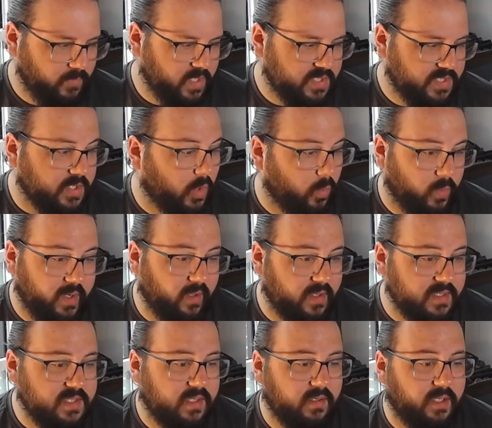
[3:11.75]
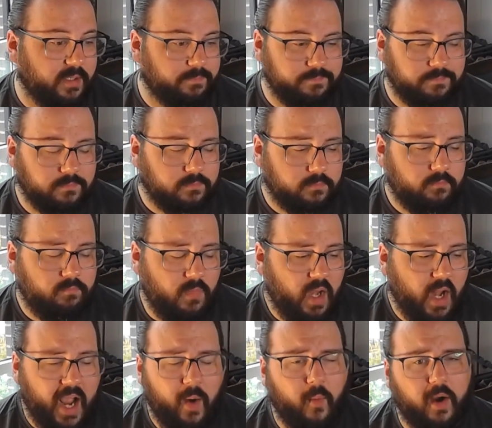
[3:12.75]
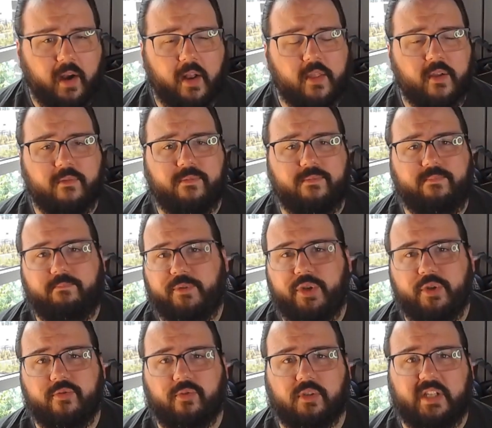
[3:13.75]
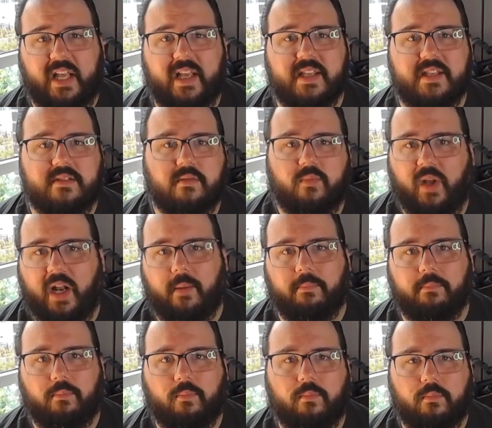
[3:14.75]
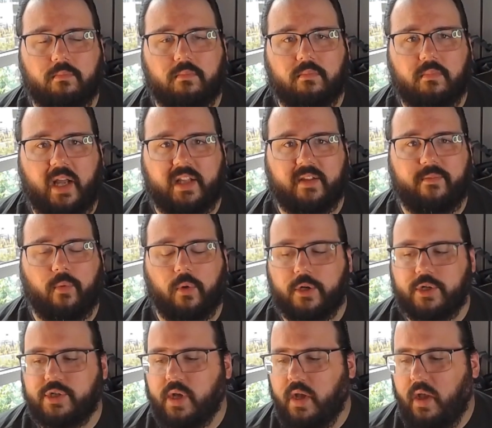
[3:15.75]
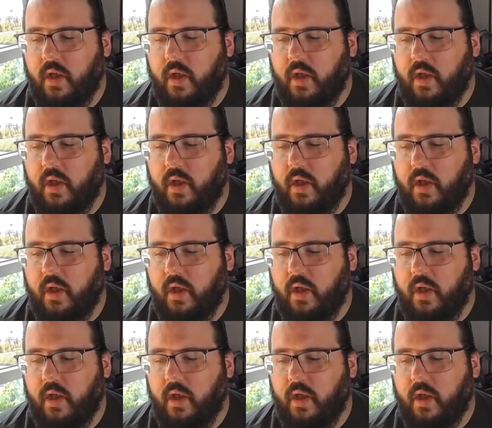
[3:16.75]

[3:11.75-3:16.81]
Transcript: So realistically, I work another 2 full days when I'm at the forge.